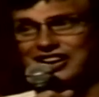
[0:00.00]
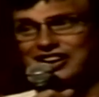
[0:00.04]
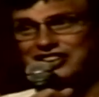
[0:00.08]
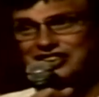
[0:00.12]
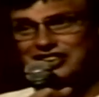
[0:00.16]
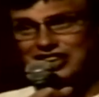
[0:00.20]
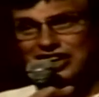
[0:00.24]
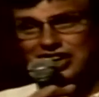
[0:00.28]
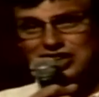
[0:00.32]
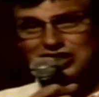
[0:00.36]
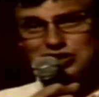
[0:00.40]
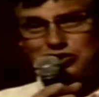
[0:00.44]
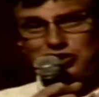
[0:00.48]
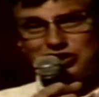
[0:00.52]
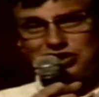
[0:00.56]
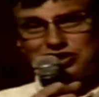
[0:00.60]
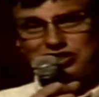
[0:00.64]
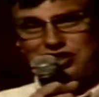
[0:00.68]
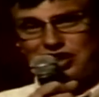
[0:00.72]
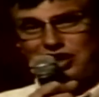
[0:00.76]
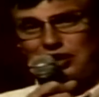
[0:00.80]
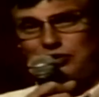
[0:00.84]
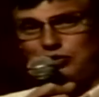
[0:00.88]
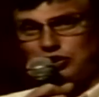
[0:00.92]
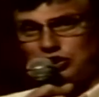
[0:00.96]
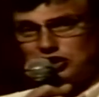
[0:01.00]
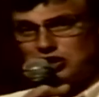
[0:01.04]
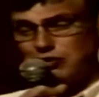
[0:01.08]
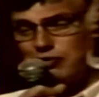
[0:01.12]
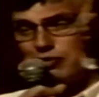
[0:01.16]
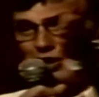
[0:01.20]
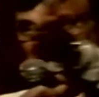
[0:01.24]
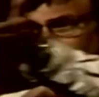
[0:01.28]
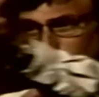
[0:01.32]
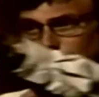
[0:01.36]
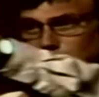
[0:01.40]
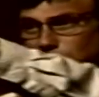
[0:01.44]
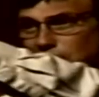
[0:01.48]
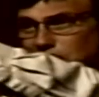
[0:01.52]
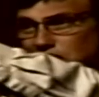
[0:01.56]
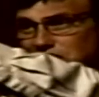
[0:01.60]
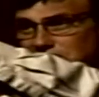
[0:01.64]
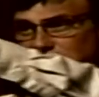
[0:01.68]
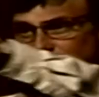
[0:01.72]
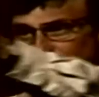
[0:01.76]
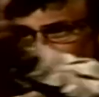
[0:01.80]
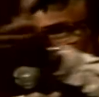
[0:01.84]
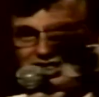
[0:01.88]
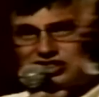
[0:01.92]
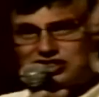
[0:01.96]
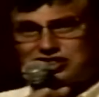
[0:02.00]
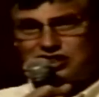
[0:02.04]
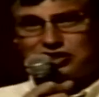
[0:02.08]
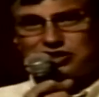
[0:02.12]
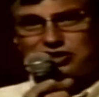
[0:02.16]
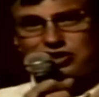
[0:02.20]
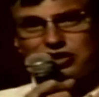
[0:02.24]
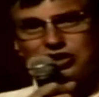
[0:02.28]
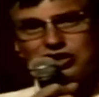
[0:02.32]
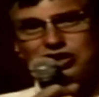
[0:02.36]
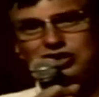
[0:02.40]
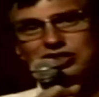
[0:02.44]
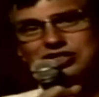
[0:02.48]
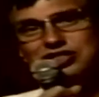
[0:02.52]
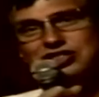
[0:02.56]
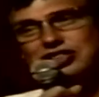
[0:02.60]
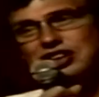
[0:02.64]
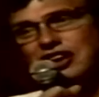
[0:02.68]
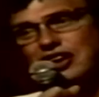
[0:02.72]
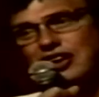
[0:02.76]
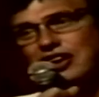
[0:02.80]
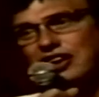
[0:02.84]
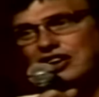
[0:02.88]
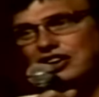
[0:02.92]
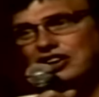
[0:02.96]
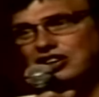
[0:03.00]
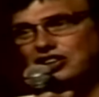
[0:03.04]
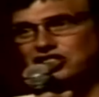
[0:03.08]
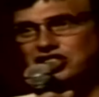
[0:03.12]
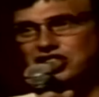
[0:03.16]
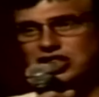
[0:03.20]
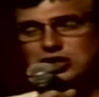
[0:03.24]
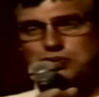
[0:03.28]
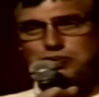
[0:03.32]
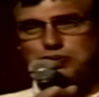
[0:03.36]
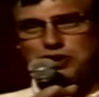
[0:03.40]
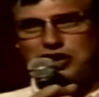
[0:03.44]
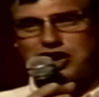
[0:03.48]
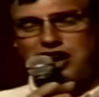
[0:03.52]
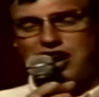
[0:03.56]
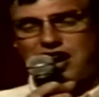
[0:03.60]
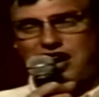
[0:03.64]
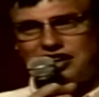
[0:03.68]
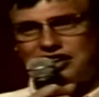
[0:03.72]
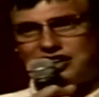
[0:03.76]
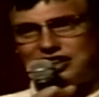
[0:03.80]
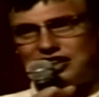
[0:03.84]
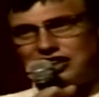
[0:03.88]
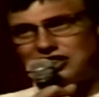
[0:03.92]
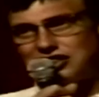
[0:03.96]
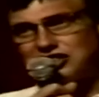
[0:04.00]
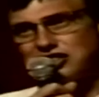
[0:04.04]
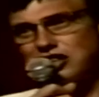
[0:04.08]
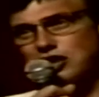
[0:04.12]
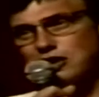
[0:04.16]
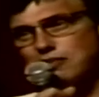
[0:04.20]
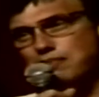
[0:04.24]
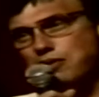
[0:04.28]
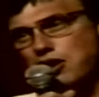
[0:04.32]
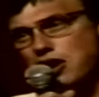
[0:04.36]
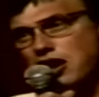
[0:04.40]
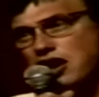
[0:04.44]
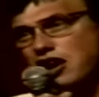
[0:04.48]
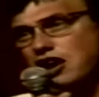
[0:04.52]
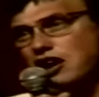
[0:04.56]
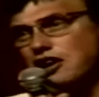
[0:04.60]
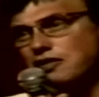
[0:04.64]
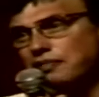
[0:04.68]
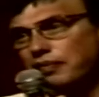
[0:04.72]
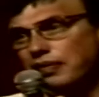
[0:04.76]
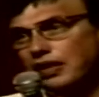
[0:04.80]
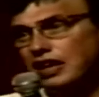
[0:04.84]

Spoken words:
then as we sing, would you make your way to the exit doors? You'd just be guided into the bar.